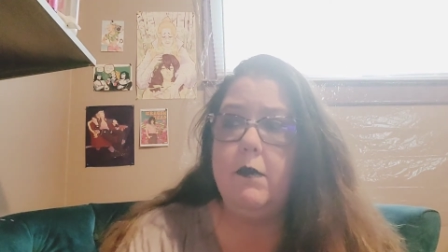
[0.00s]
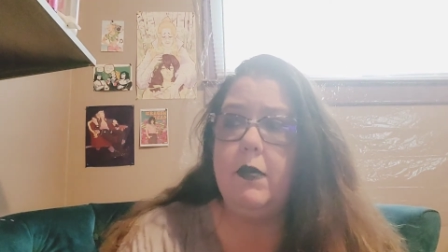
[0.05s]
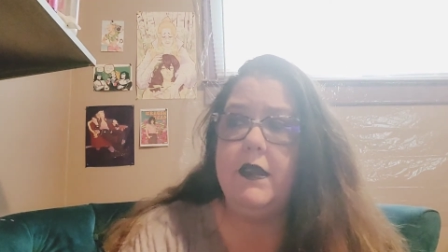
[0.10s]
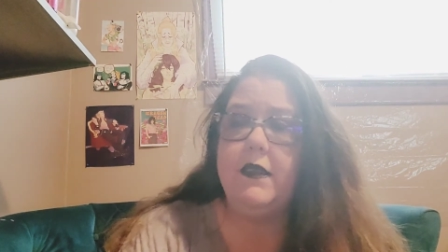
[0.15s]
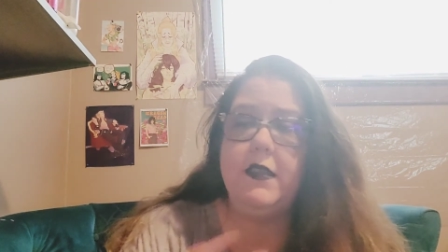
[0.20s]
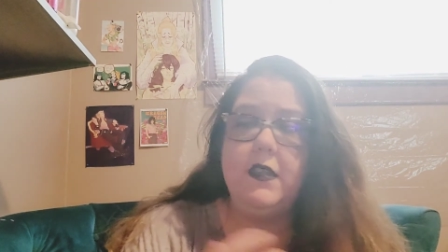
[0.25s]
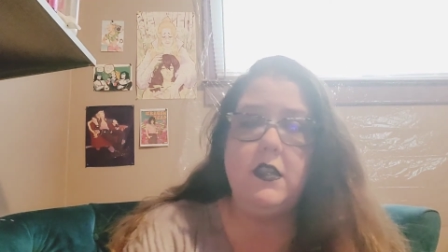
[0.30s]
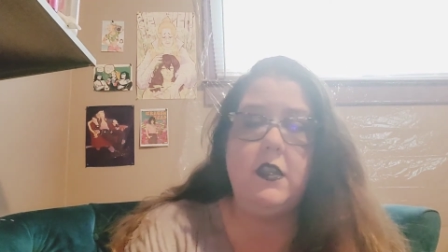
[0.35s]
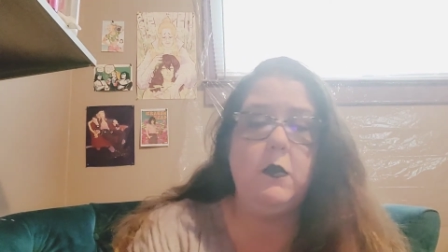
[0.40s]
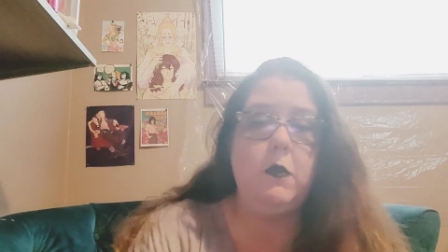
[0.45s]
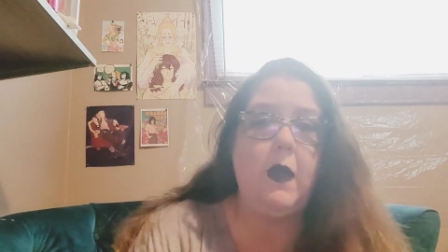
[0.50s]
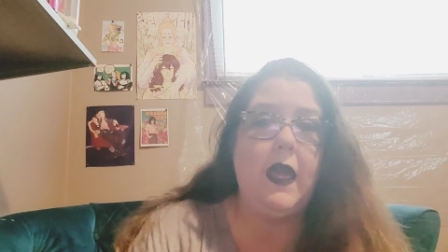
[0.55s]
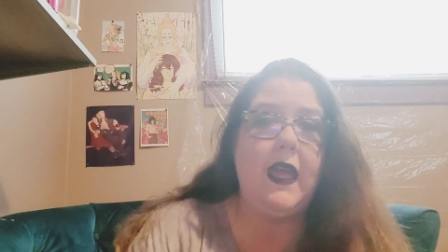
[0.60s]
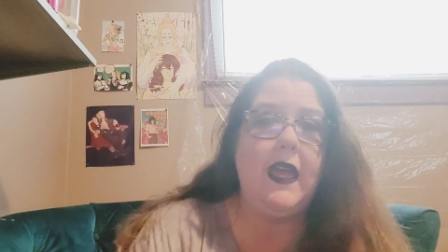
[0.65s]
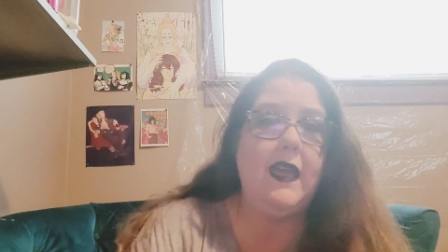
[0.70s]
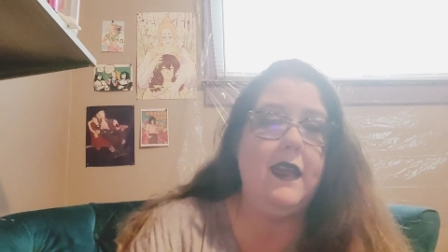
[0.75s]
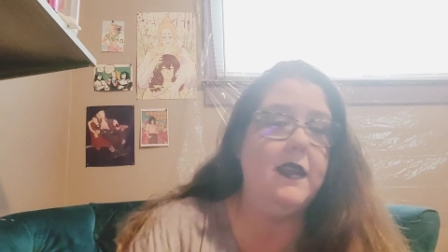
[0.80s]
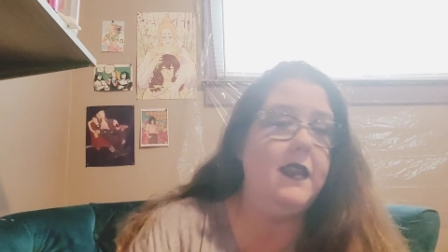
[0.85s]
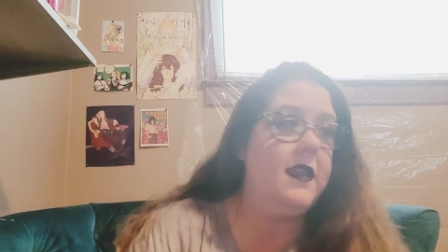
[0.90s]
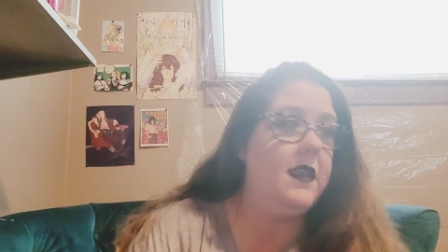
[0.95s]
but then you
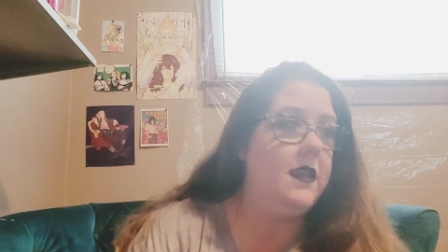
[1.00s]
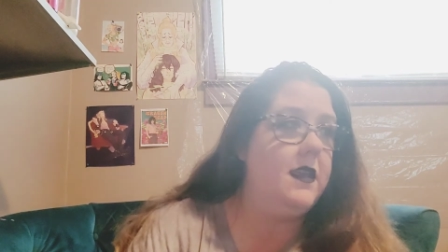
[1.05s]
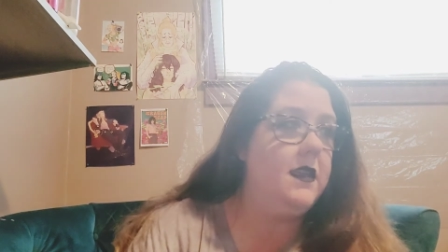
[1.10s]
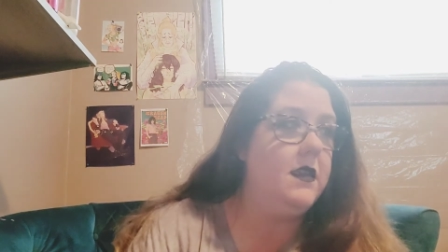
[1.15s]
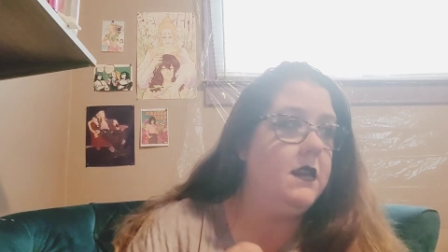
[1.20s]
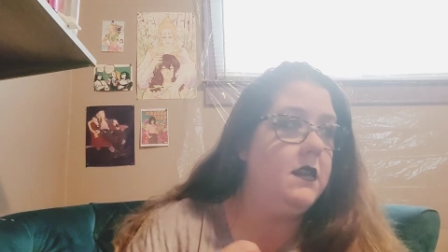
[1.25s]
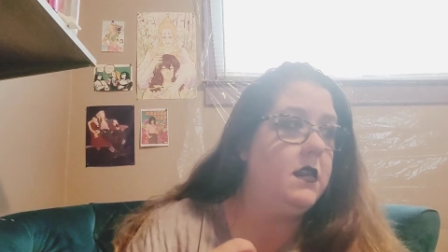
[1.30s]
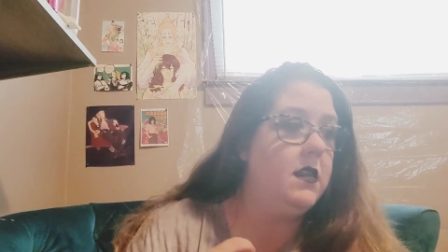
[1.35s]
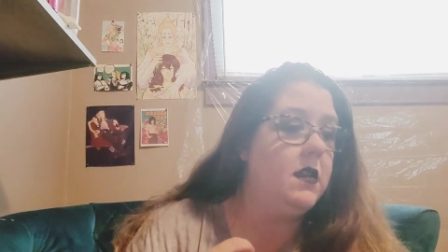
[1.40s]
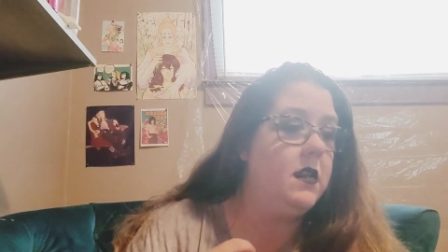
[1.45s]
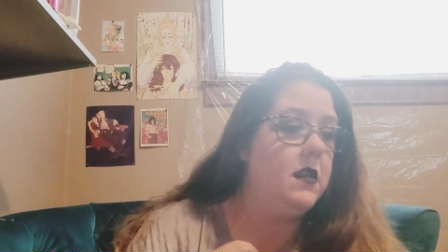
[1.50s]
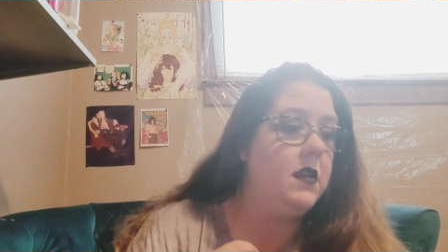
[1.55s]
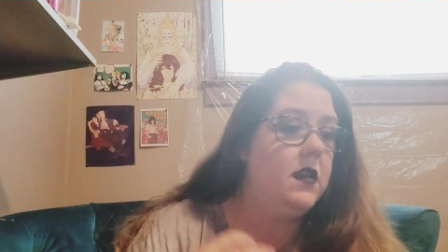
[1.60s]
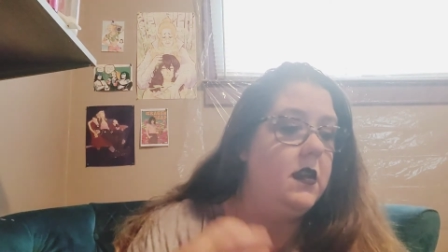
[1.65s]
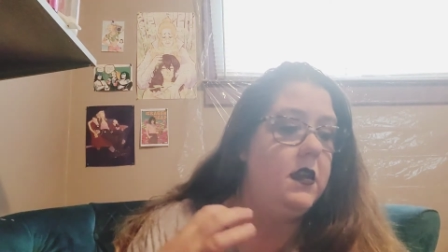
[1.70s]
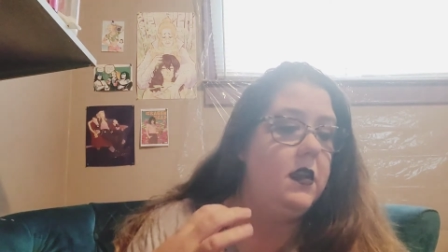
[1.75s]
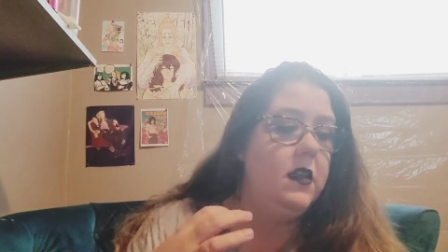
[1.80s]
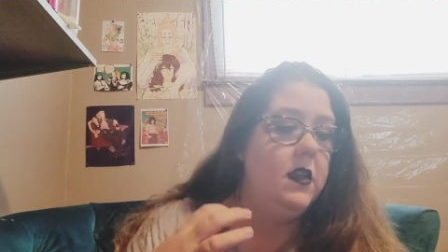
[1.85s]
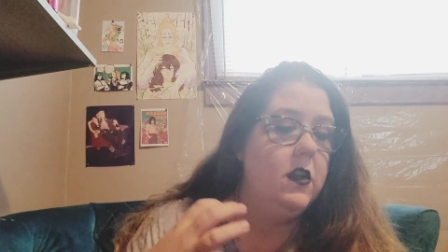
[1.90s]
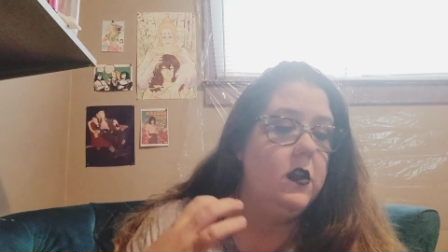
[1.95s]
add in
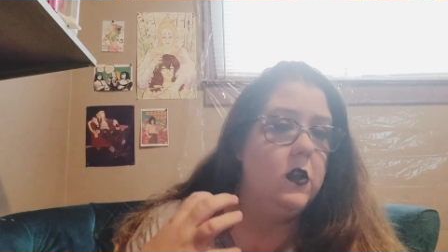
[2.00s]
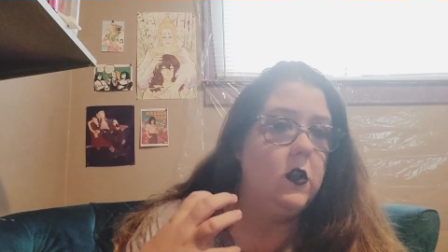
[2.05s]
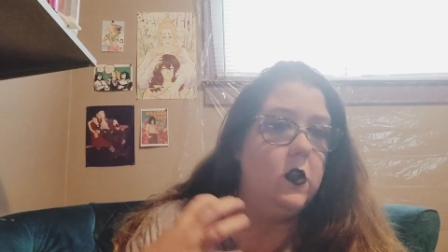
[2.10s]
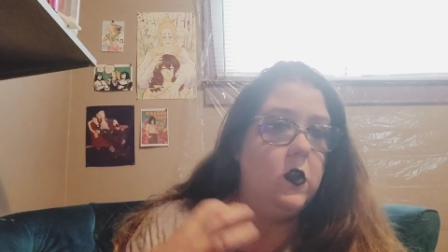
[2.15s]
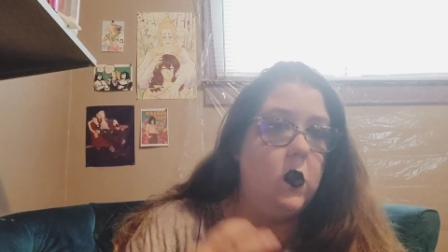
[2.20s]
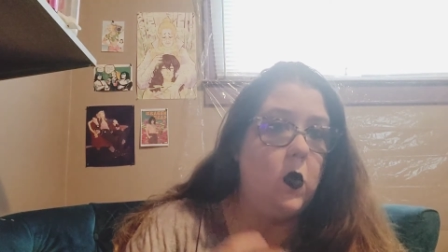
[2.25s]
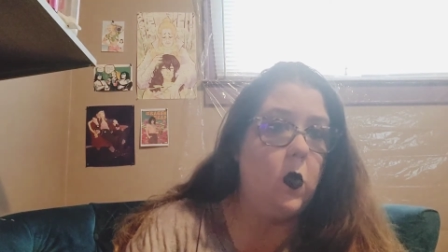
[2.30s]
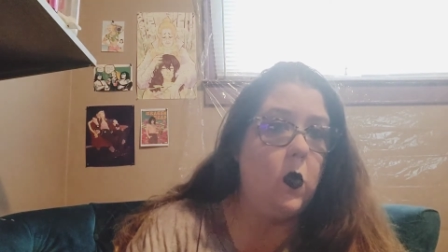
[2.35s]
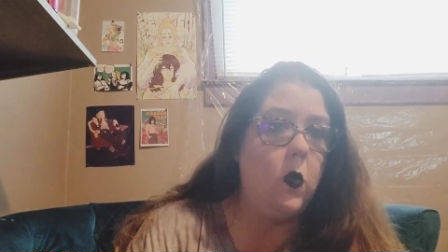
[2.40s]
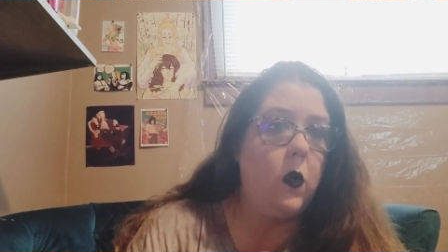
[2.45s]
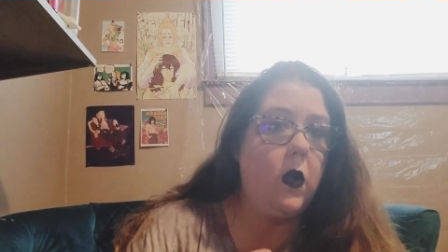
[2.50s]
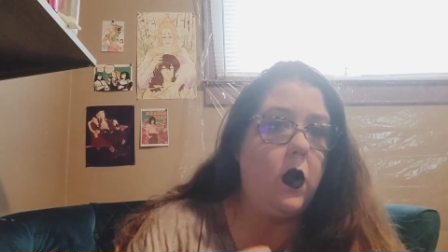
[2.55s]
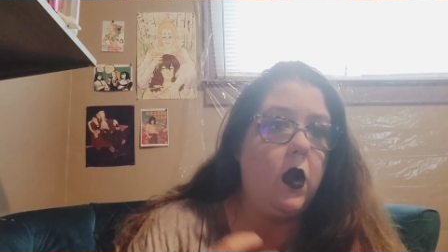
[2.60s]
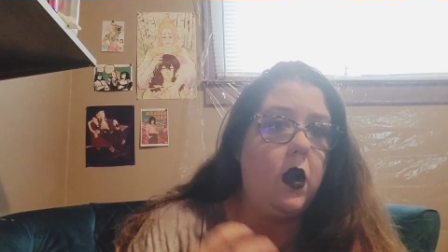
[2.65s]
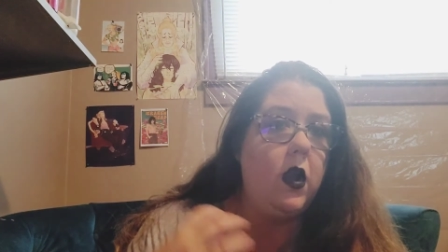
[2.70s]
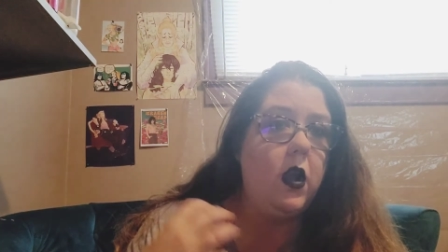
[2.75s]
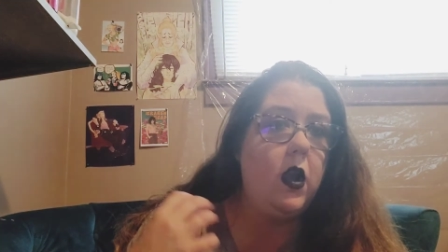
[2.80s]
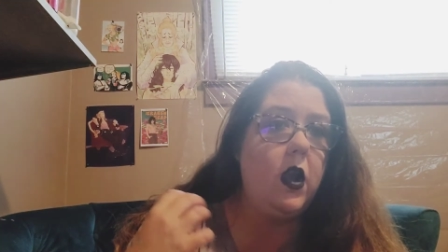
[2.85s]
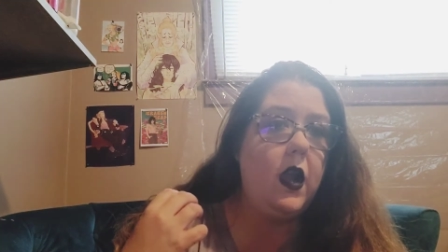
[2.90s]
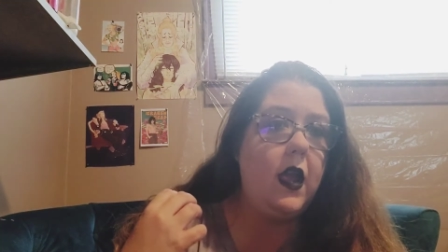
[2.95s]

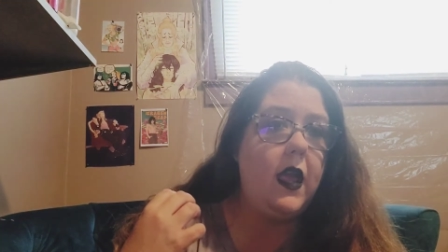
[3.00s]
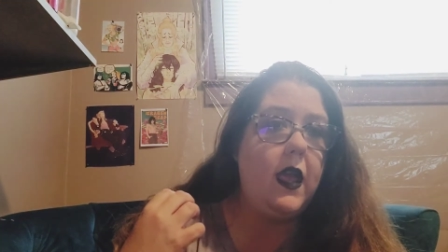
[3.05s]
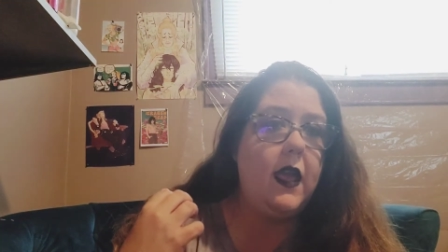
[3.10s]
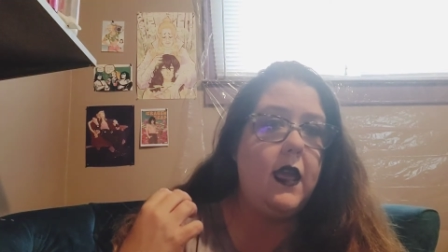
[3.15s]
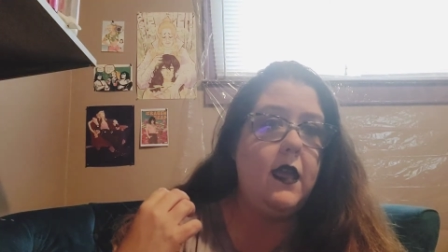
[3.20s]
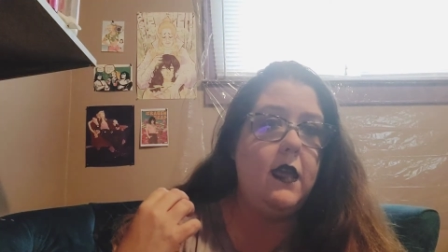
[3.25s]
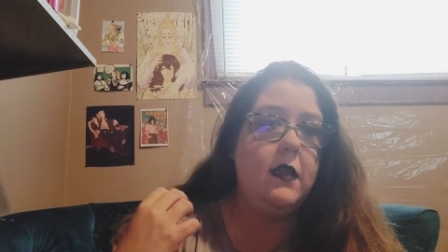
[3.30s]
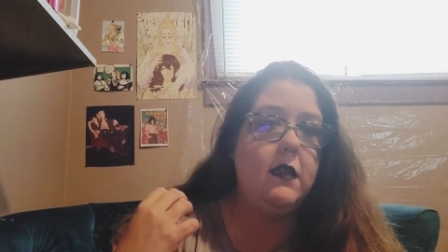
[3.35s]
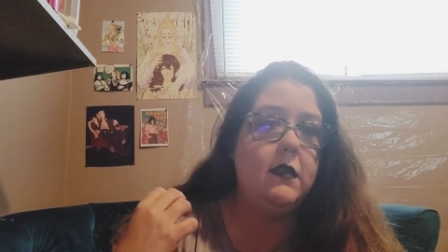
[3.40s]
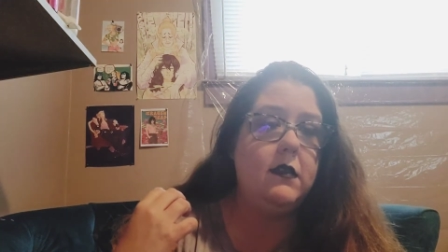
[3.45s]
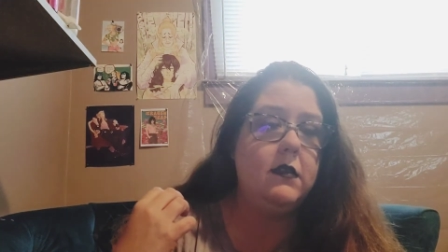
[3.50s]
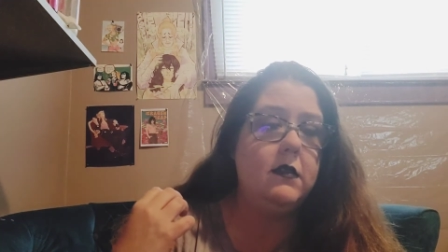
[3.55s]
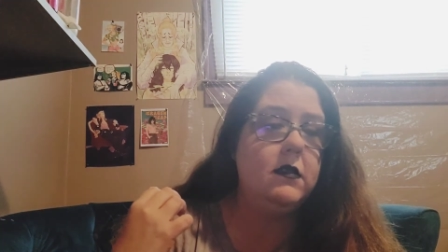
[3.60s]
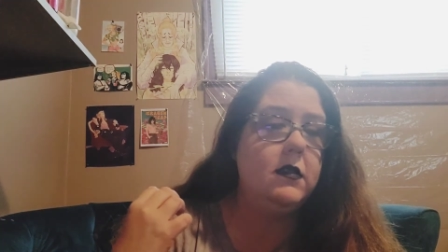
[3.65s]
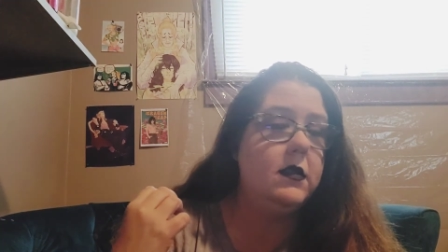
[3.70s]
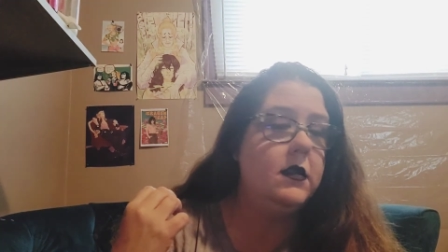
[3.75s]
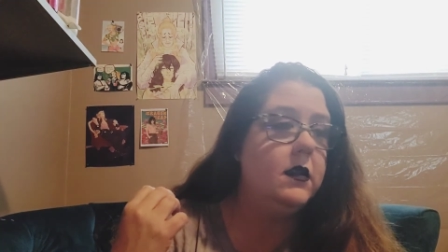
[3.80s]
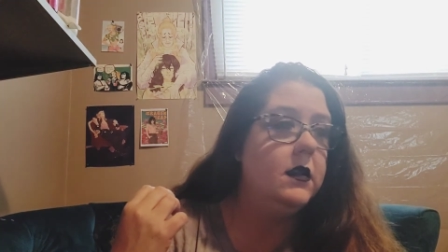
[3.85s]
gore and